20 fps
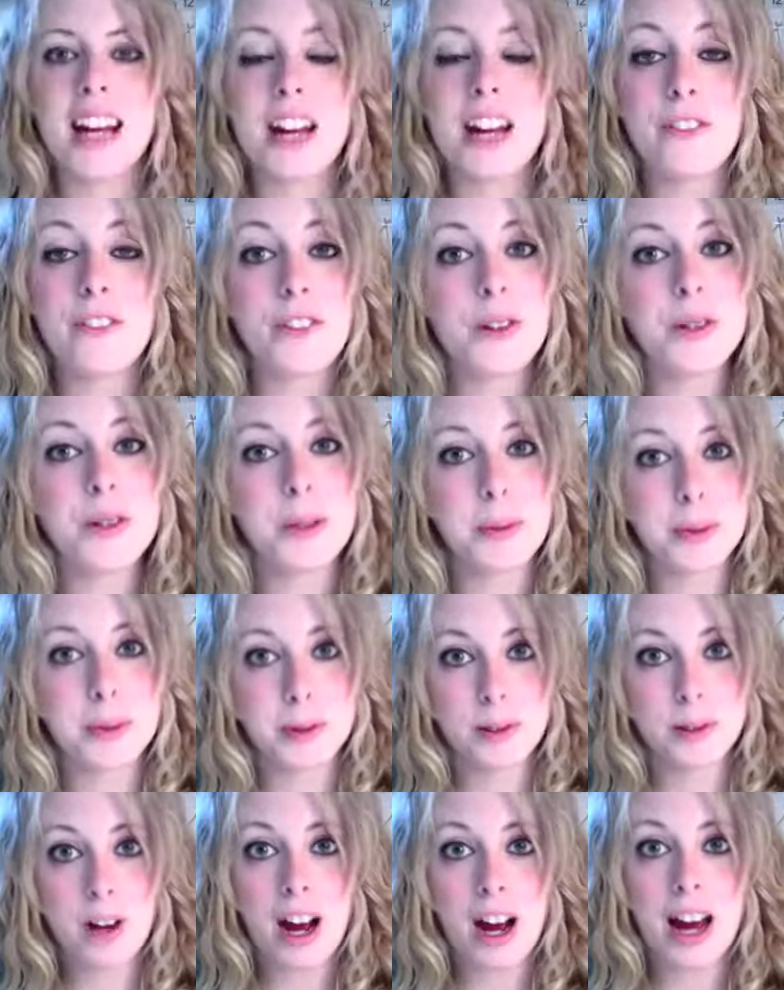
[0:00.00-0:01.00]
If you
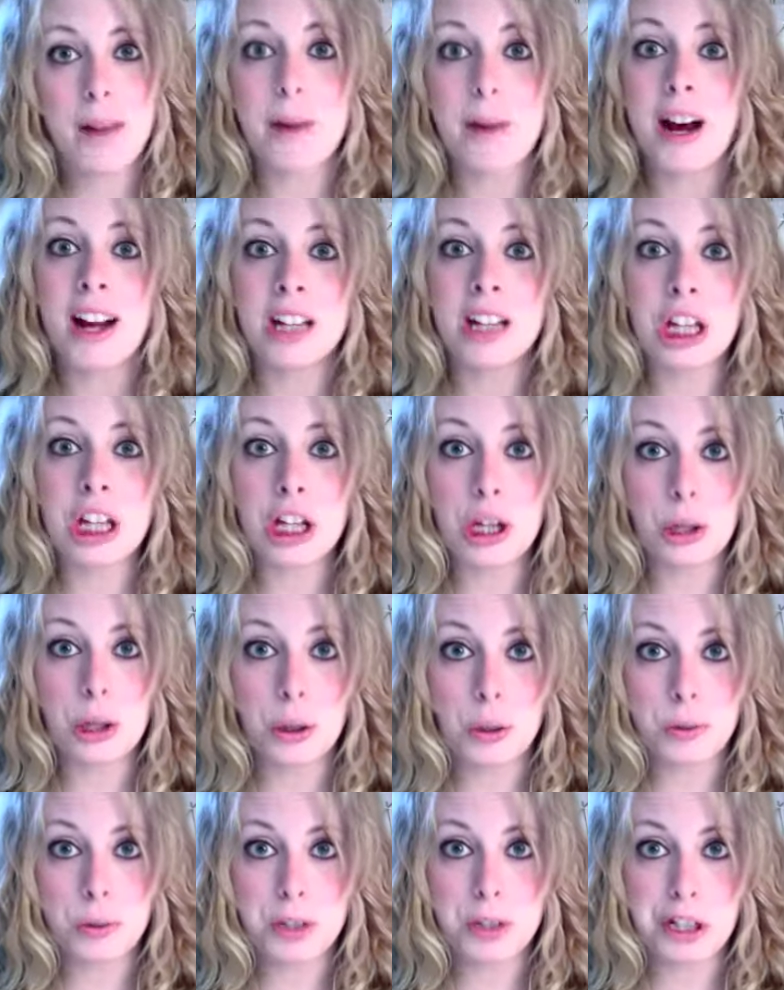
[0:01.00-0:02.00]
subscribe on
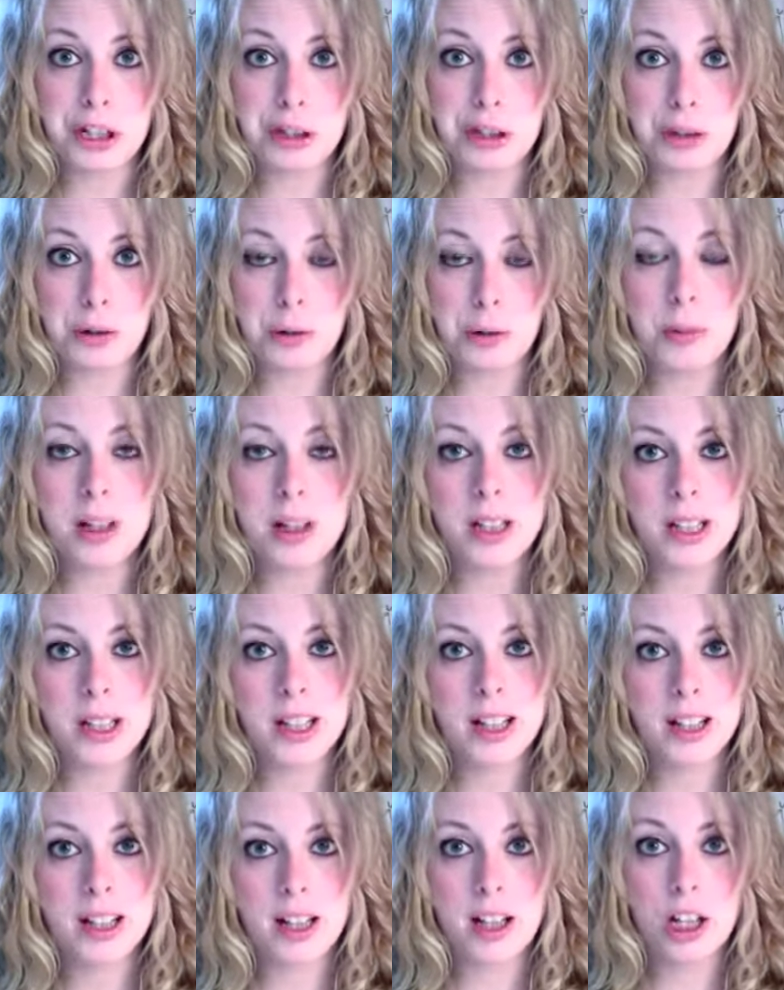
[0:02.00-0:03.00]
YouTube,
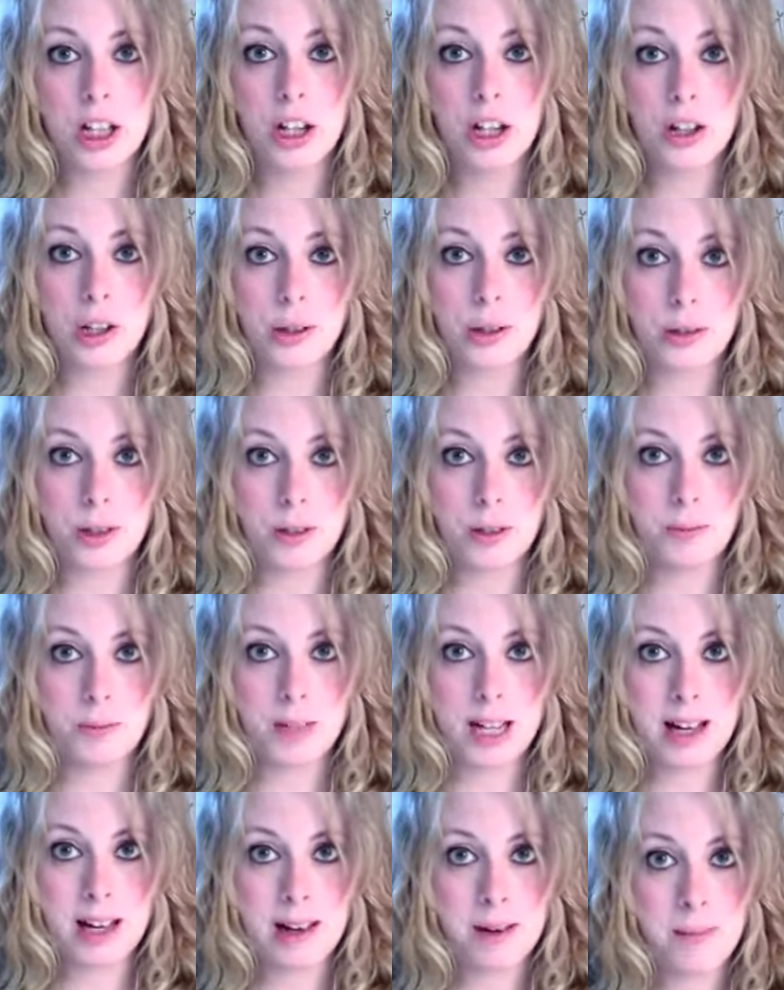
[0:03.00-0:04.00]
your YouTube
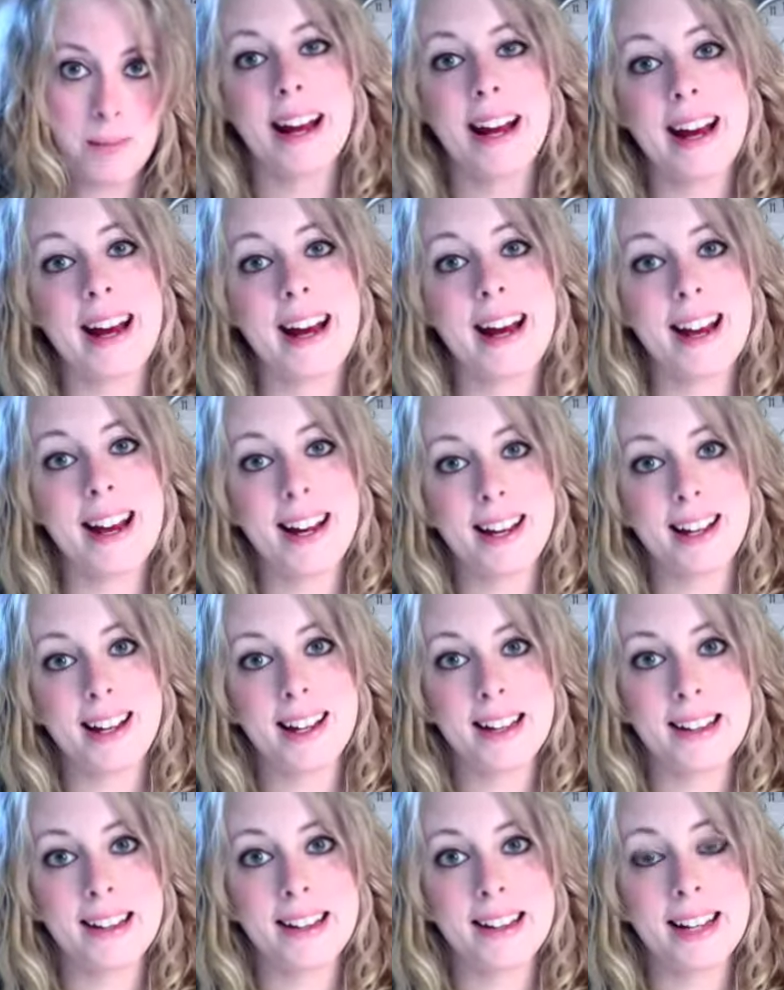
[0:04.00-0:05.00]
name,
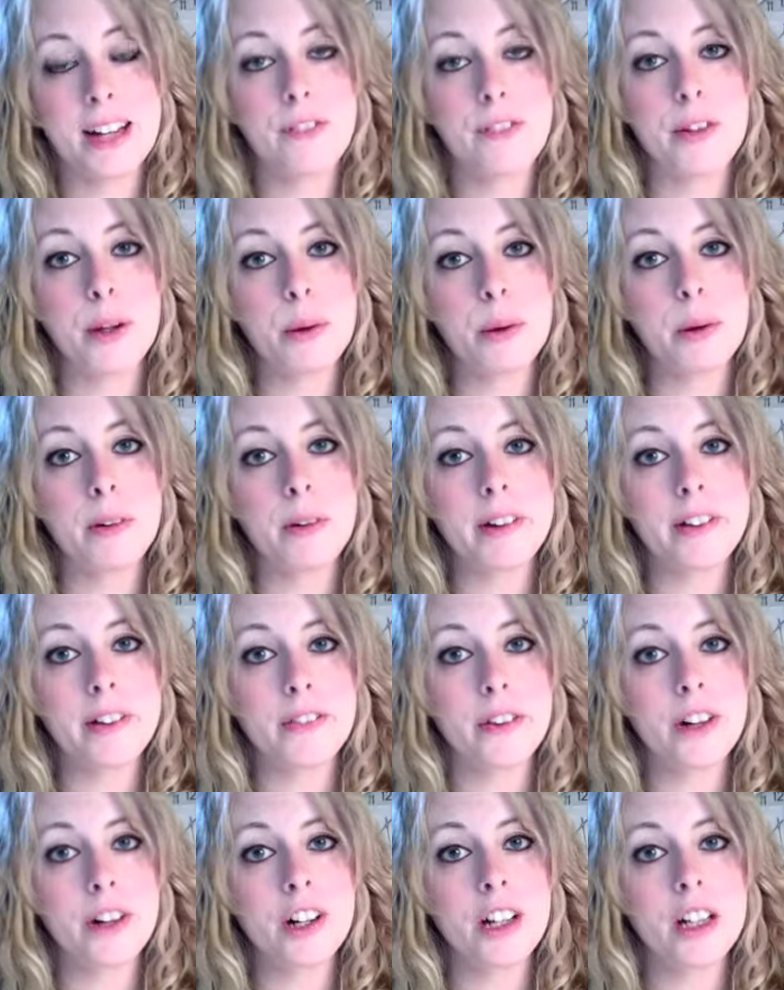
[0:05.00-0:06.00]
and if you were
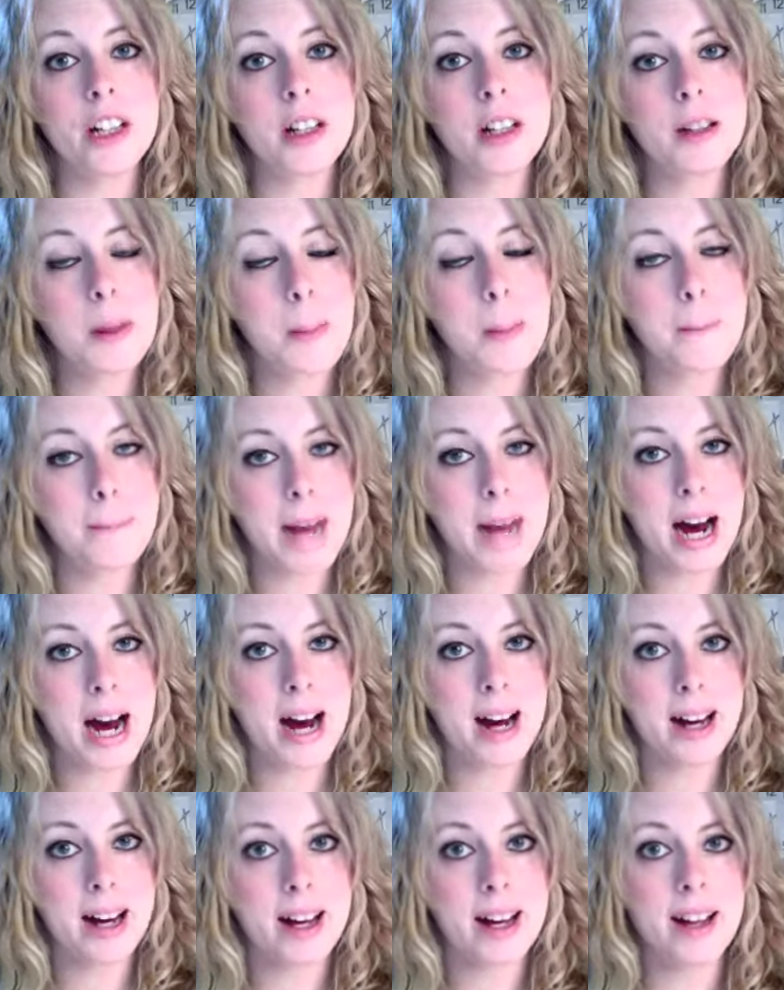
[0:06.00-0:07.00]
referred
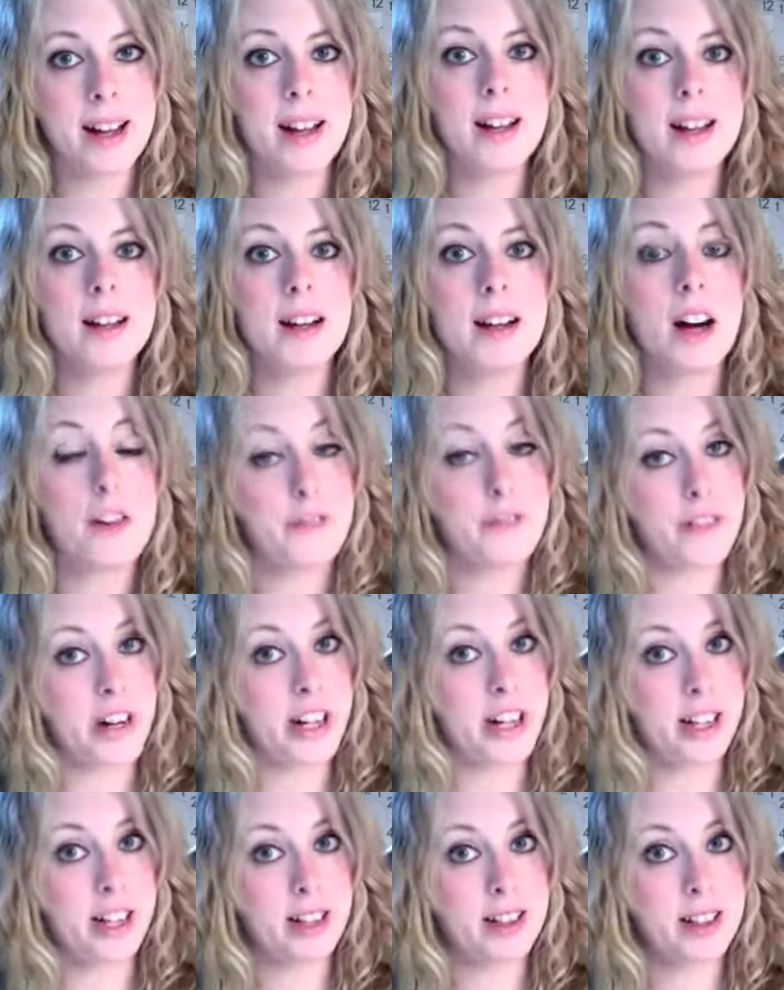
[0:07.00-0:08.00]
by a
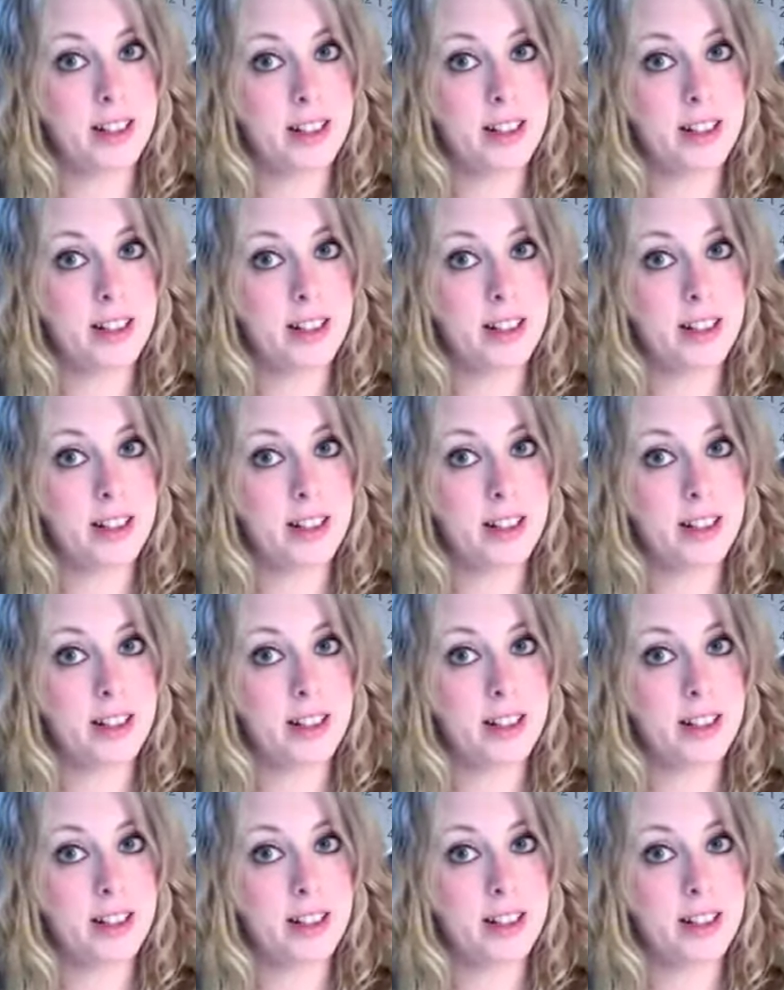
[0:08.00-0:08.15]
friend,